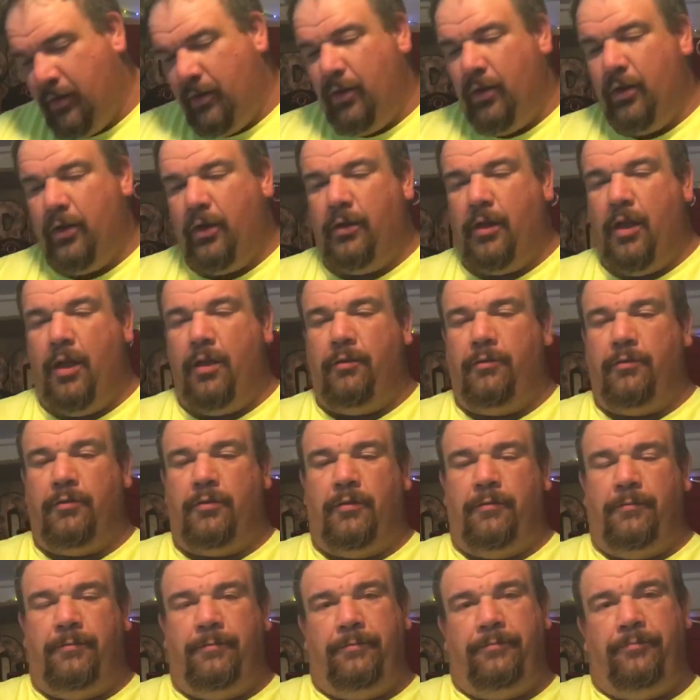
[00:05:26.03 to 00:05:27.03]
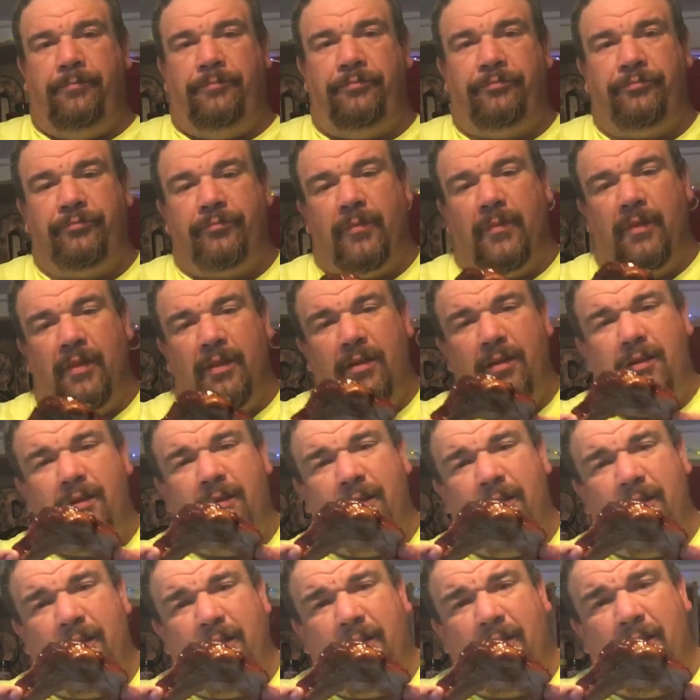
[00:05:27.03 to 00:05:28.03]
Look at those.
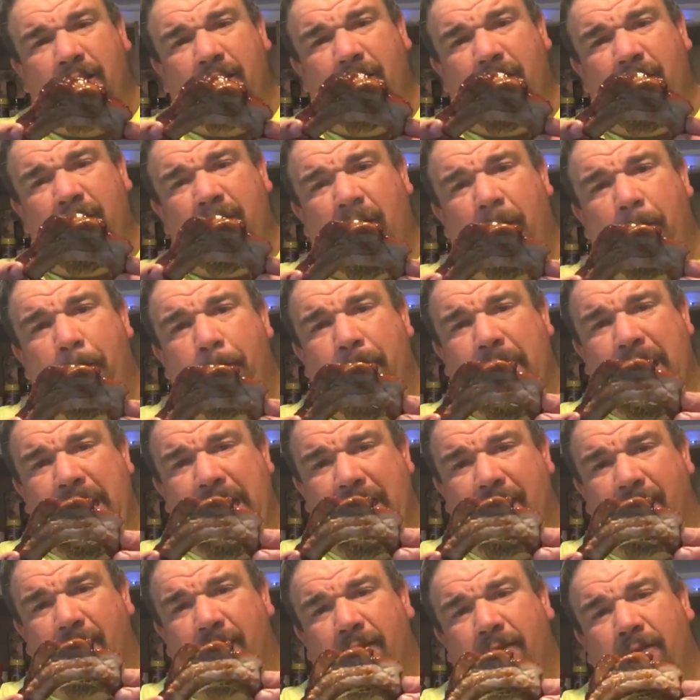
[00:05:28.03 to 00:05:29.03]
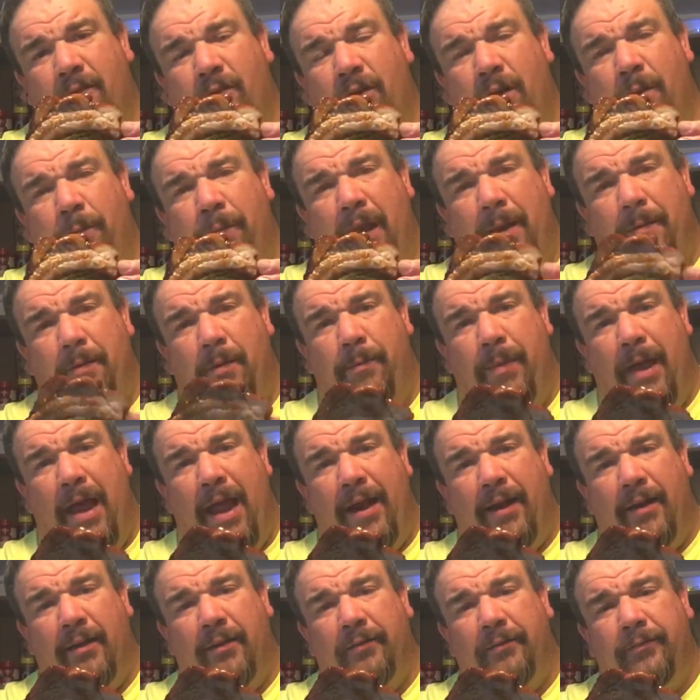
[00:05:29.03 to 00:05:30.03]
Look at the meat on the baby
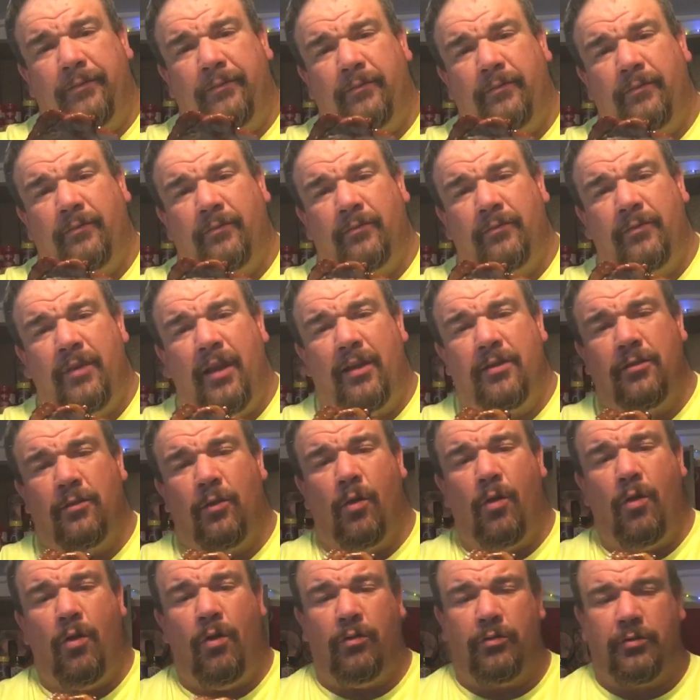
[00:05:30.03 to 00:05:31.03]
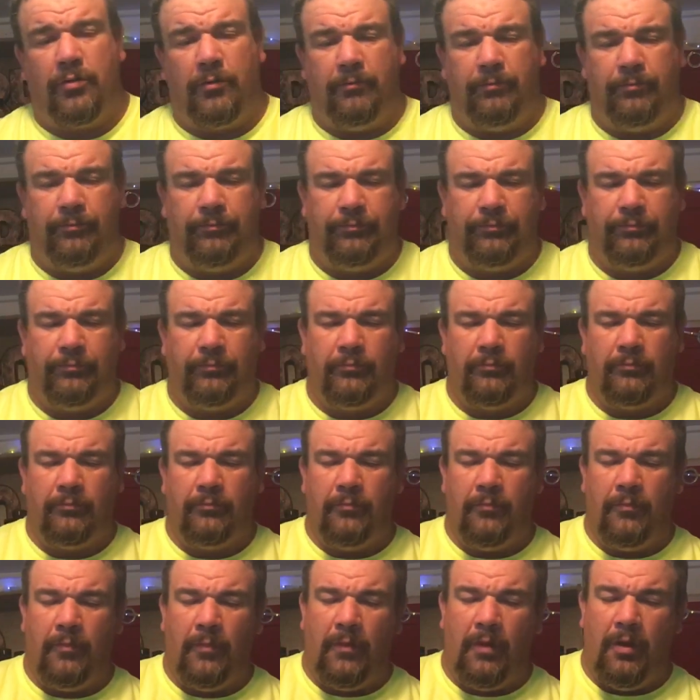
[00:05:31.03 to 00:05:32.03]
back. Things are awesome.
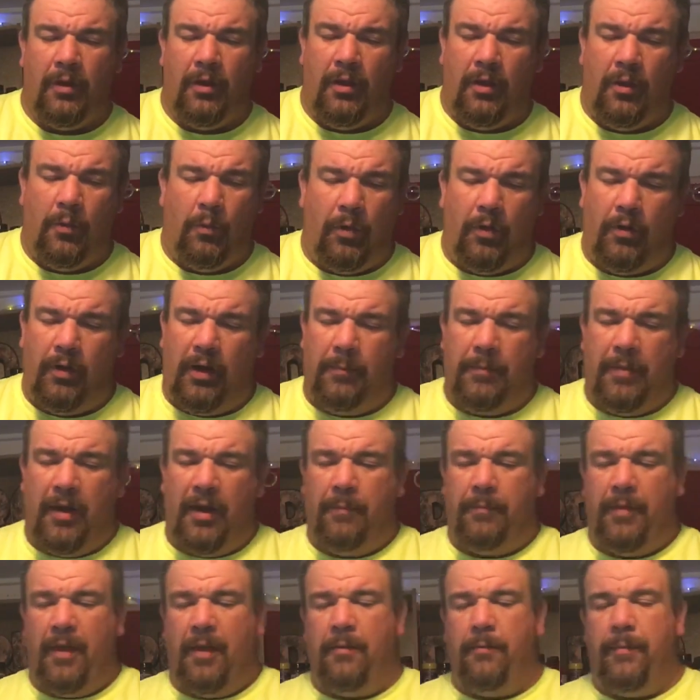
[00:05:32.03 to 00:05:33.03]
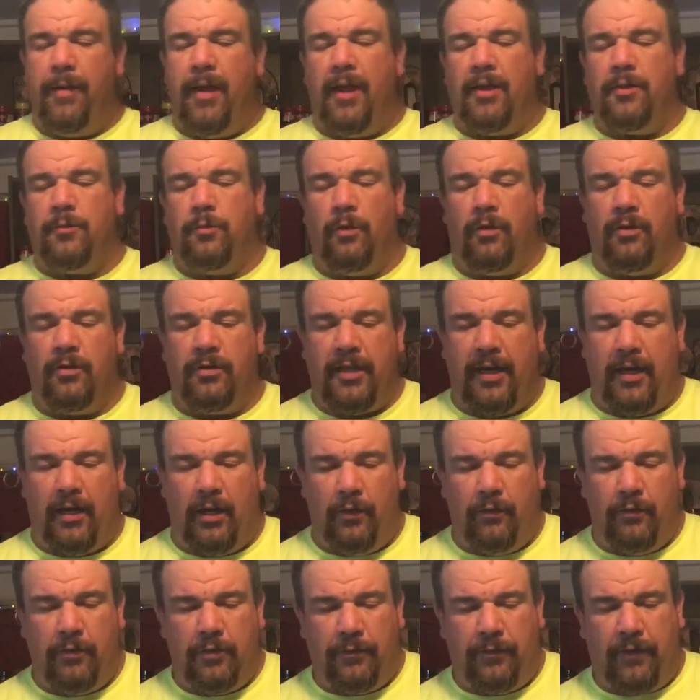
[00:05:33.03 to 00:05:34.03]
We don't eat many baby backs. We're a St.
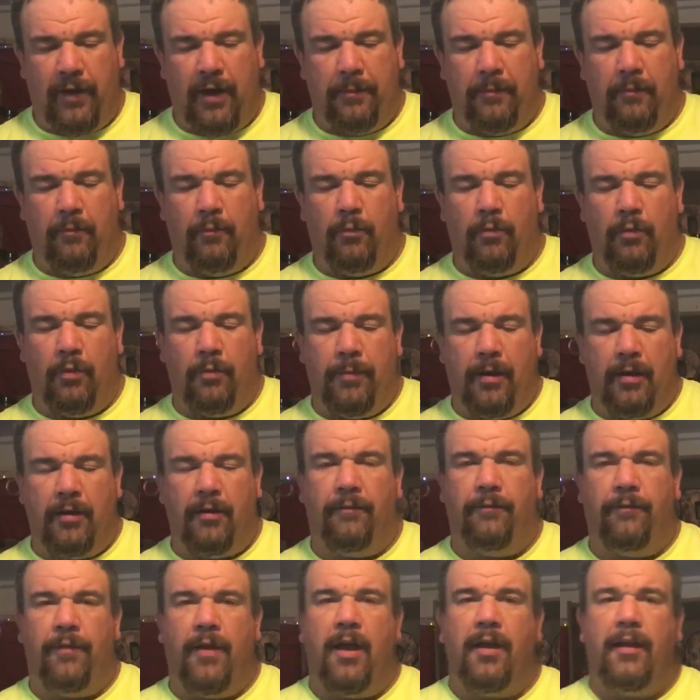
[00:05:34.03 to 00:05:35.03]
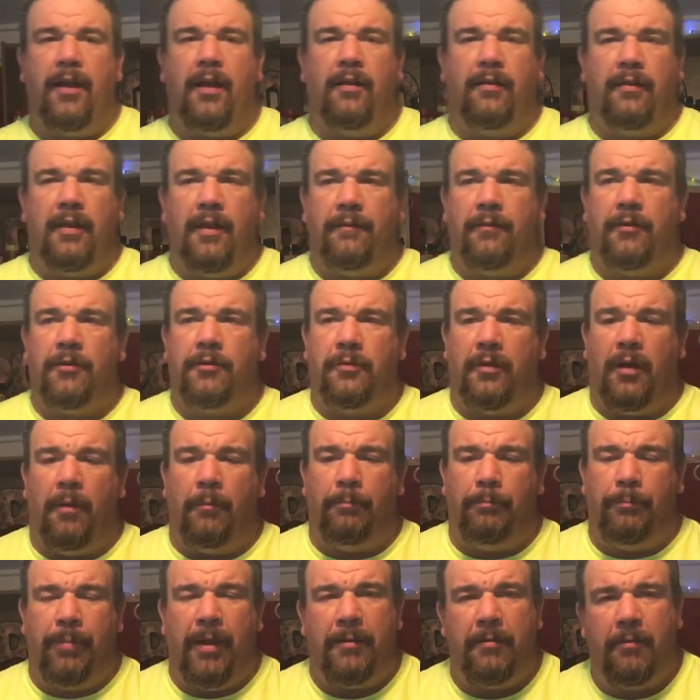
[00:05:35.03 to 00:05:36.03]
Louis family. We're about to find out the difference between a
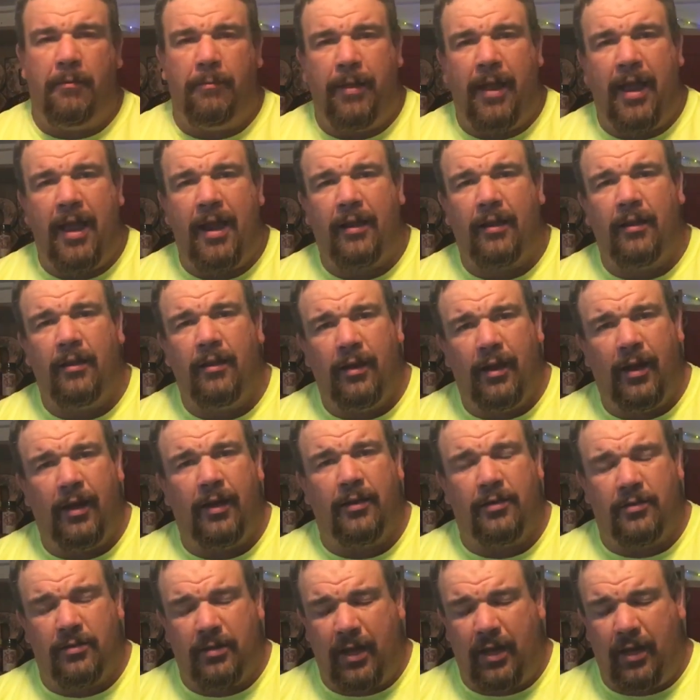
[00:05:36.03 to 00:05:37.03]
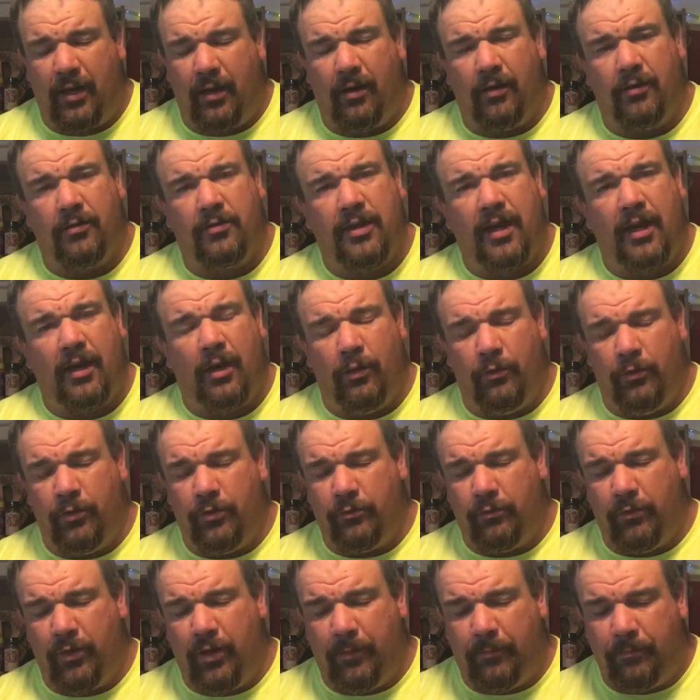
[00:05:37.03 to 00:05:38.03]
baby back and a St.
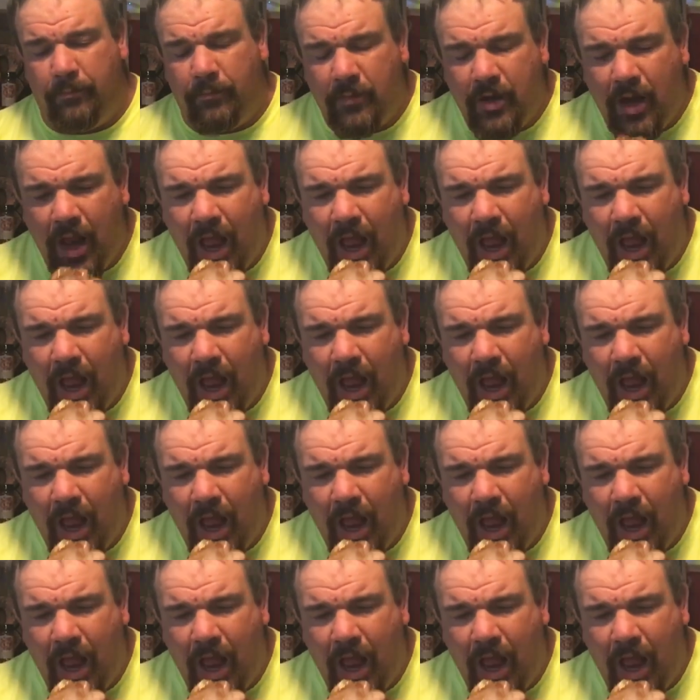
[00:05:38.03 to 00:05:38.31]
Louis rib.